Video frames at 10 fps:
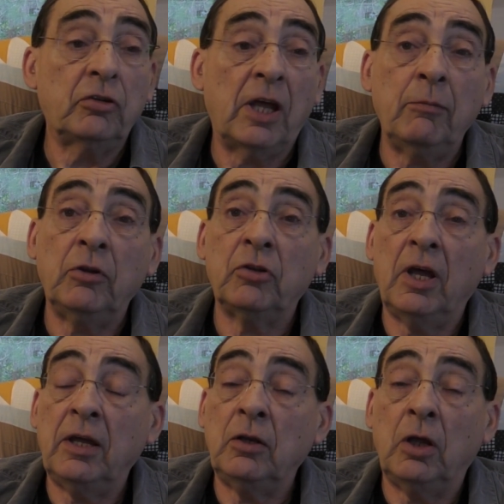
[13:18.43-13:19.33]
same as
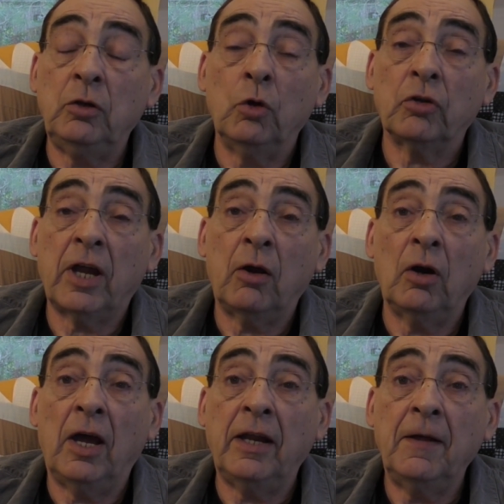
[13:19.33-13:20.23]
in, in North
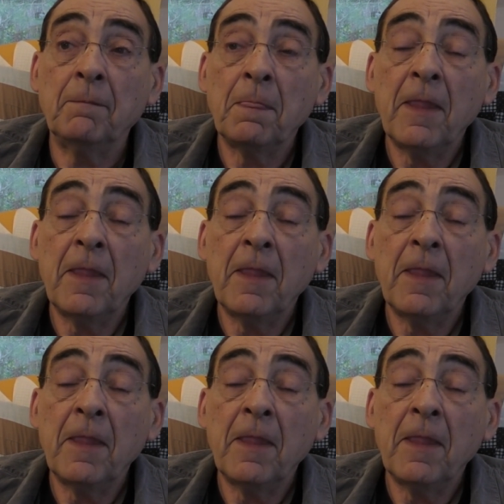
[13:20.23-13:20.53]
Carolina.